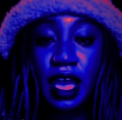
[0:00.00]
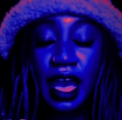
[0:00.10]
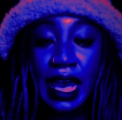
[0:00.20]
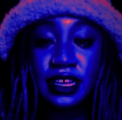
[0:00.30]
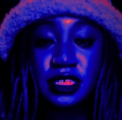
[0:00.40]

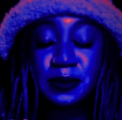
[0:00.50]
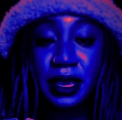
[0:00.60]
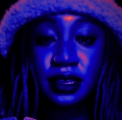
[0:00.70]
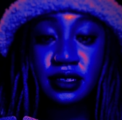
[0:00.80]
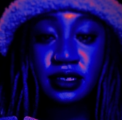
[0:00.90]

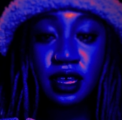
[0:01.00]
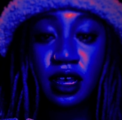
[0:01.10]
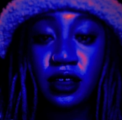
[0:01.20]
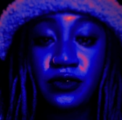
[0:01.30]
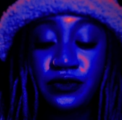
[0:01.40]
aspects
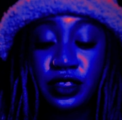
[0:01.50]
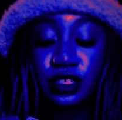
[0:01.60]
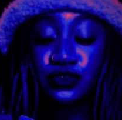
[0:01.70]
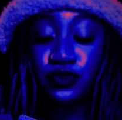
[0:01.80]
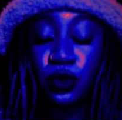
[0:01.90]
of
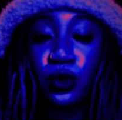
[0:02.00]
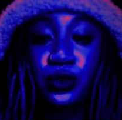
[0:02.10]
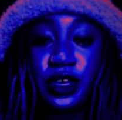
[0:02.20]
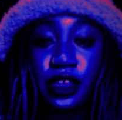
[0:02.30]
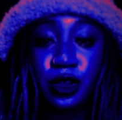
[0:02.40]
this role
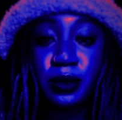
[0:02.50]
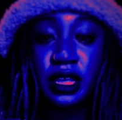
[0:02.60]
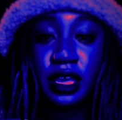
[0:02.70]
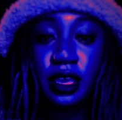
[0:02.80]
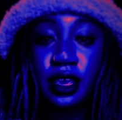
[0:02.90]
that you're
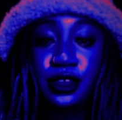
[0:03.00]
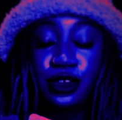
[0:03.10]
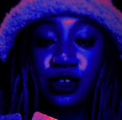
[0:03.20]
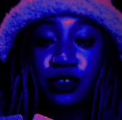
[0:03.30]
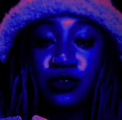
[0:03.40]
playing in
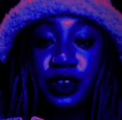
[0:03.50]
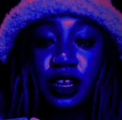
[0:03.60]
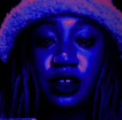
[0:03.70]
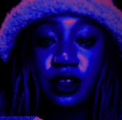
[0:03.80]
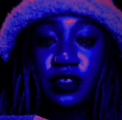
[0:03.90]
your
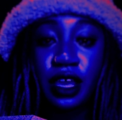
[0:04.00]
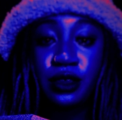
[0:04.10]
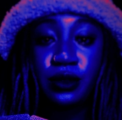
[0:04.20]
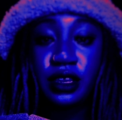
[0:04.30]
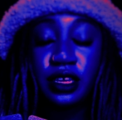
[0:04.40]
career that
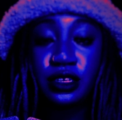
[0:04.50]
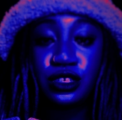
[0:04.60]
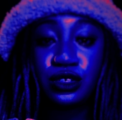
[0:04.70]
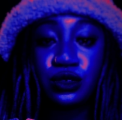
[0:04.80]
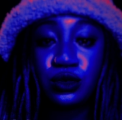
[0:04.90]
you need
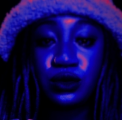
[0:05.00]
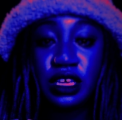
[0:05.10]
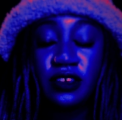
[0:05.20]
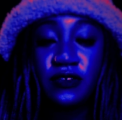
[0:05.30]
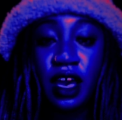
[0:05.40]
to
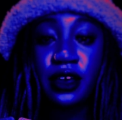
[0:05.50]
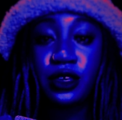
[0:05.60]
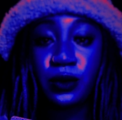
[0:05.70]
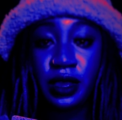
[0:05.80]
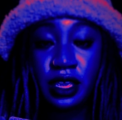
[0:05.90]

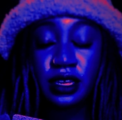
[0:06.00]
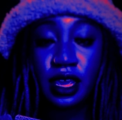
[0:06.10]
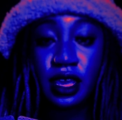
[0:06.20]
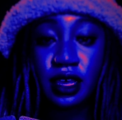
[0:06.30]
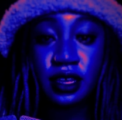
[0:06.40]
evaluate.
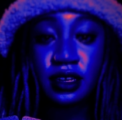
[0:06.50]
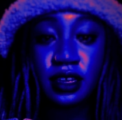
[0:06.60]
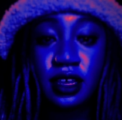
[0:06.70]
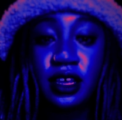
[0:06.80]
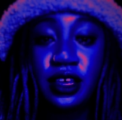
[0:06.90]
And
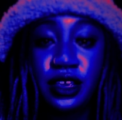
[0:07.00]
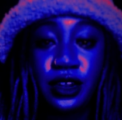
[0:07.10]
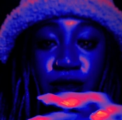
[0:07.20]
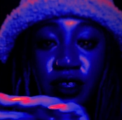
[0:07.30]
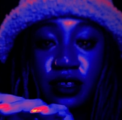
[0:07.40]

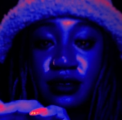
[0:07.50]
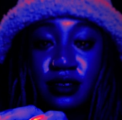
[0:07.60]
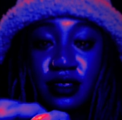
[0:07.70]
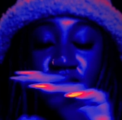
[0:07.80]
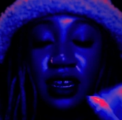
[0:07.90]
the
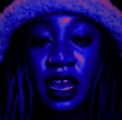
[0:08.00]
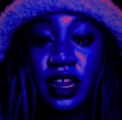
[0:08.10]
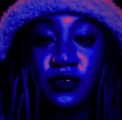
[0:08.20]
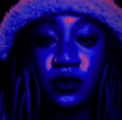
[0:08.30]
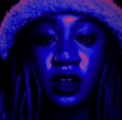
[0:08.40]

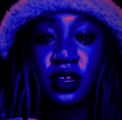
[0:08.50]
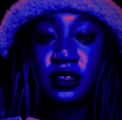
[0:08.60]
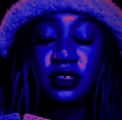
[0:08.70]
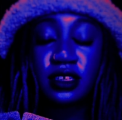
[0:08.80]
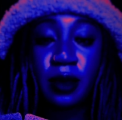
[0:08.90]
Nine of
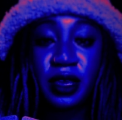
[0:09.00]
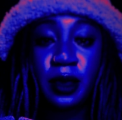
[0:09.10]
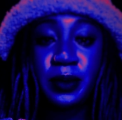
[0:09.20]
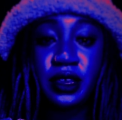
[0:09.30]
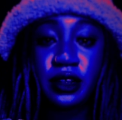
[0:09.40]
Wands coming
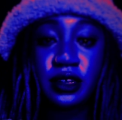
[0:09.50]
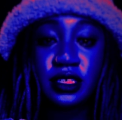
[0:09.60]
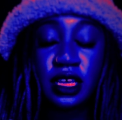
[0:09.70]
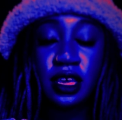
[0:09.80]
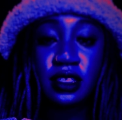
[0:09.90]
up here
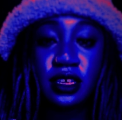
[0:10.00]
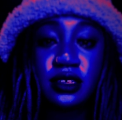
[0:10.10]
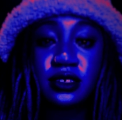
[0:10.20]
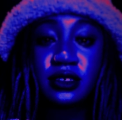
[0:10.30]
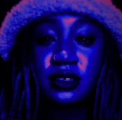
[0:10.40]
saying
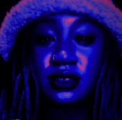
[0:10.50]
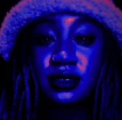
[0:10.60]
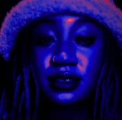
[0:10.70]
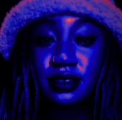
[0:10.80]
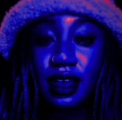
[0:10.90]
these
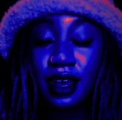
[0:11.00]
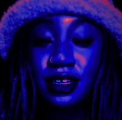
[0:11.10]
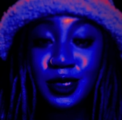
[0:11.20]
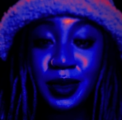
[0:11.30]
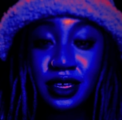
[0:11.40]
are
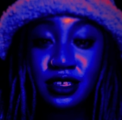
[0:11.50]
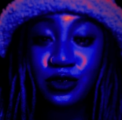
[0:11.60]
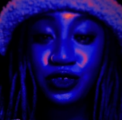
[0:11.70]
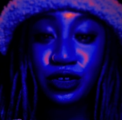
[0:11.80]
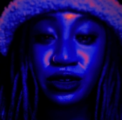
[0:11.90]
aspects
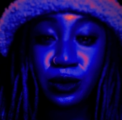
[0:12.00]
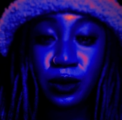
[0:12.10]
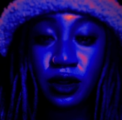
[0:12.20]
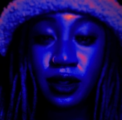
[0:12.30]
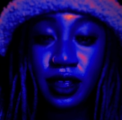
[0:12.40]
of your
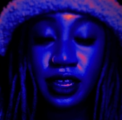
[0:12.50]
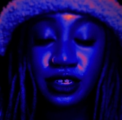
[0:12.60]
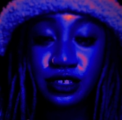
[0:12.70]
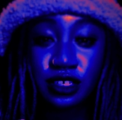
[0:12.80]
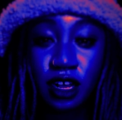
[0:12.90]
work and
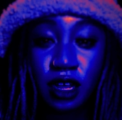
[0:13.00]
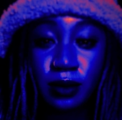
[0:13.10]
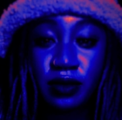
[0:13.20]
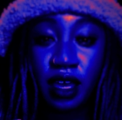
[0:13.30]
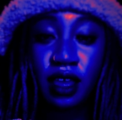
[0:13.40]
your
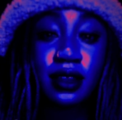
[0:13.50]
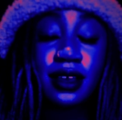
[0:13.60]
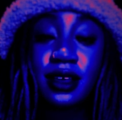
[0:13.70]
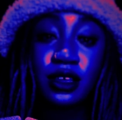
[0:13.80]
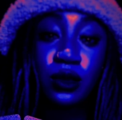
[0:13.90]
job that
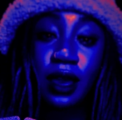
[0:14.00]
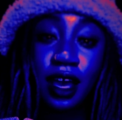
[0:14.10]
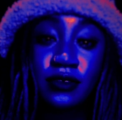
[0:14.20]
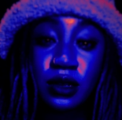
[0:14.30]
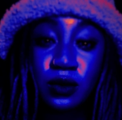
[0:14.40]
you
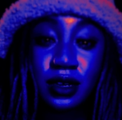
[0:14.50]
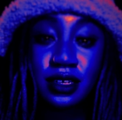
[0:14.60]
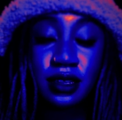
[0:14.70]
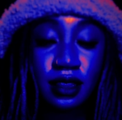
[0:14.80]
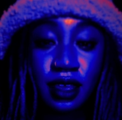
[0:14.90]
haven't
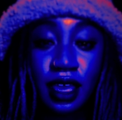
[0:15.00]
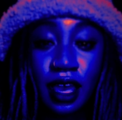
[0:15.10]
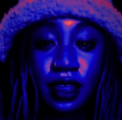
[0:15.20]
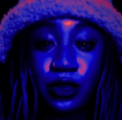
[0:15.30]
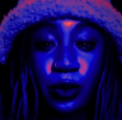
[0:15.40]
wanted to look
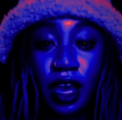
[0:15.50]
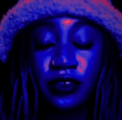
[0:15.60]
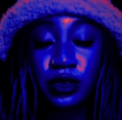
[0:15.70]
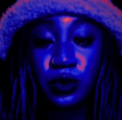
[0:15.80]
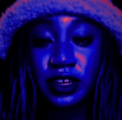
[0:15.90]
at, you
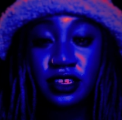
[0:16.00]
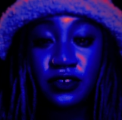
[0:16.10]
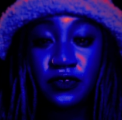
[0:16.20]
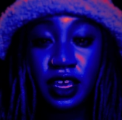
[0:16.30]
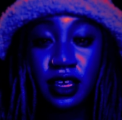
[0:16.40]
haven't wanted to
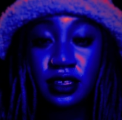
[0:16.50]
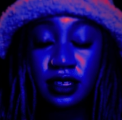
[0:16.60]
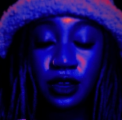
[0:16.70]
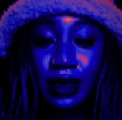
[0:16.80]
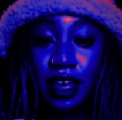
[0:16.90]
face,
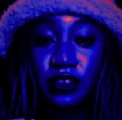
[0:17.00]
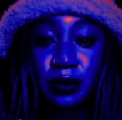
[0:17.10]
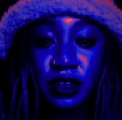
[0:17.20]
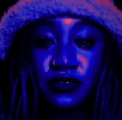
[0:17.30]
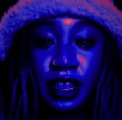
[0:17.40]
and you
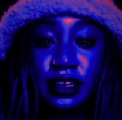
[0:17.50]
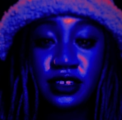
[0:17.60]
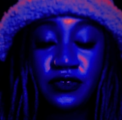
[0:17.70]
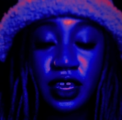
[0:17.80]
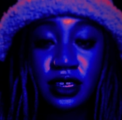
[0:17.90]
haven't been ready
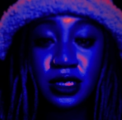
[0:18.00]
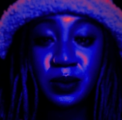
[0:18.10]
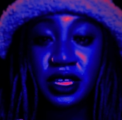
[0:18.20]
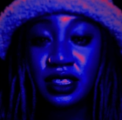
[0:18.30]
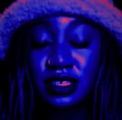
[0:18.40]
to face.
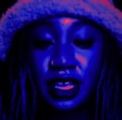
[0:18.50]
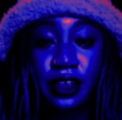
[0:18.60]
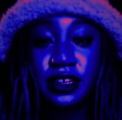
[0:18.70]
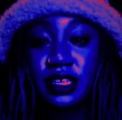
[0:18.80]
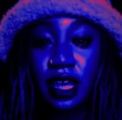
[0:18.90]
But this
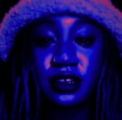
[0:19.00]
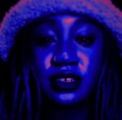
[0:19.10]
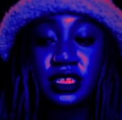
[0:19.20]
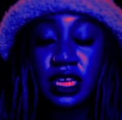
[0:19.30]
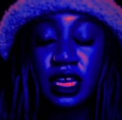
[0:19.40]
Aries
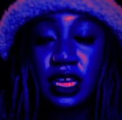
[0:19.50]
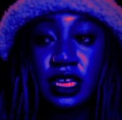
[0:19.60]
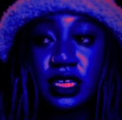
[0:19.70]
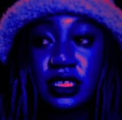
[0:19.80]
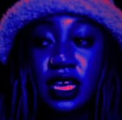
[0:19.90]
energy
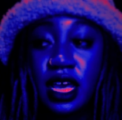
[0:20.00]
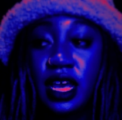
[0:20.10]
is